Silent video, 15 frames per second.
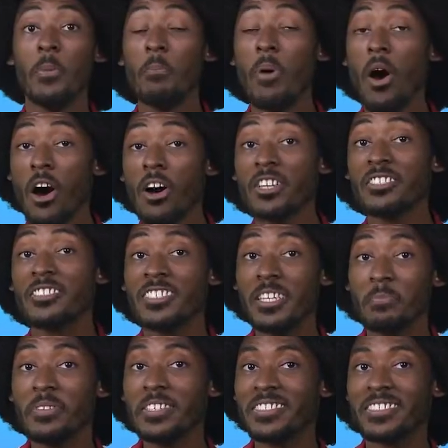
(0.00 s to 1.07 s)
Paul is
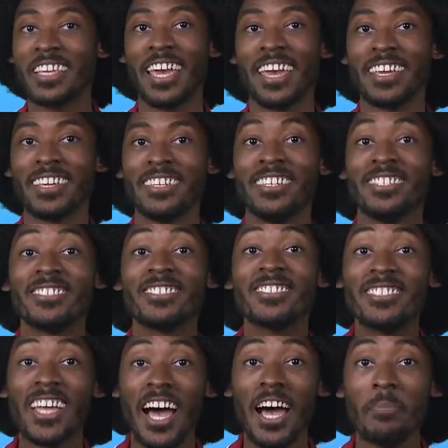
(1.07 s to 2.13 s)
simply saying,
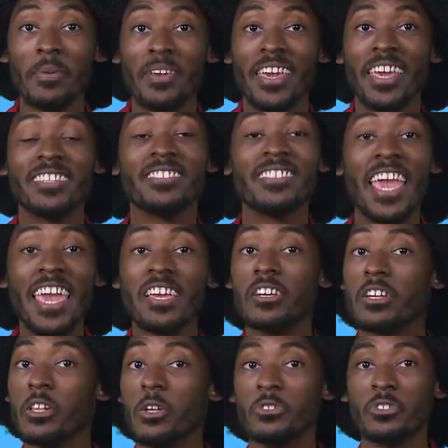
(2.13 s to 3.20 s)
stop and take a
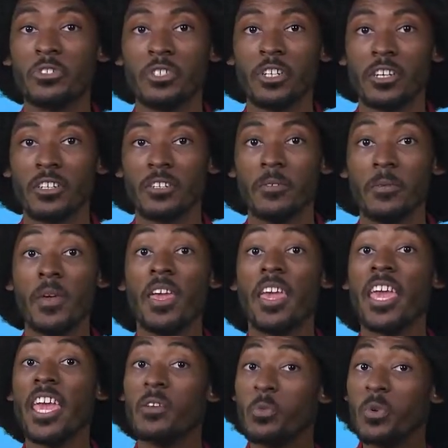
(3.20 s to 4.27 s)
closer look.
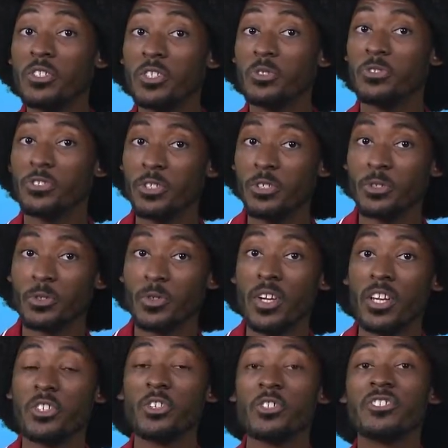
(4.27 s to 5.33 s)
And when you do,
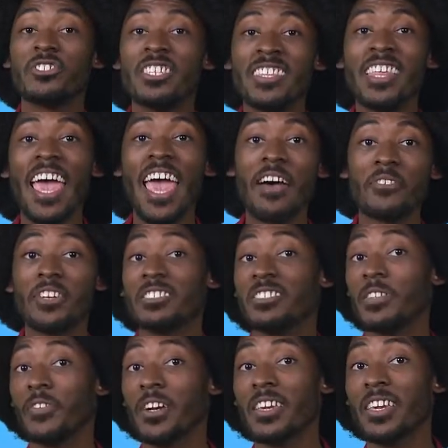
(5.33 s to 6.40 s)
you'll see the evidence
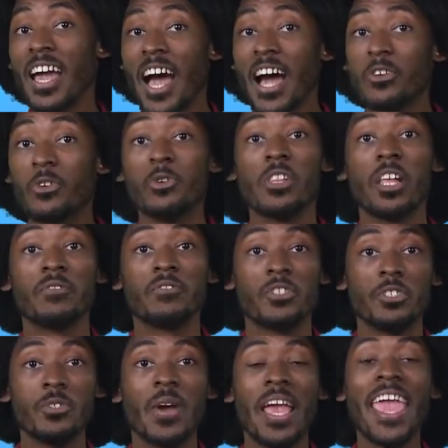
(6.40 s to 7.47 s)
of a God who loves
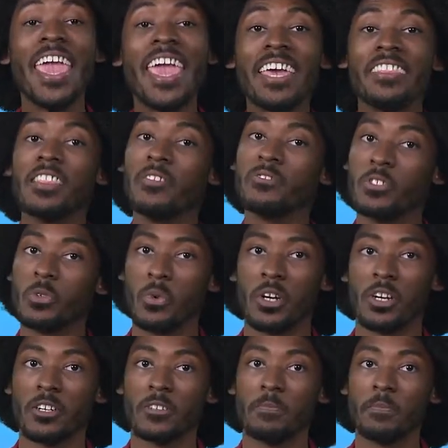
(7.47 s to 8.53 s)
you and loves the
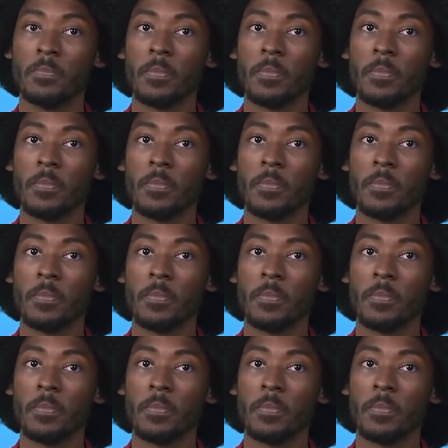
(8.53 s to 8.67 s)
world.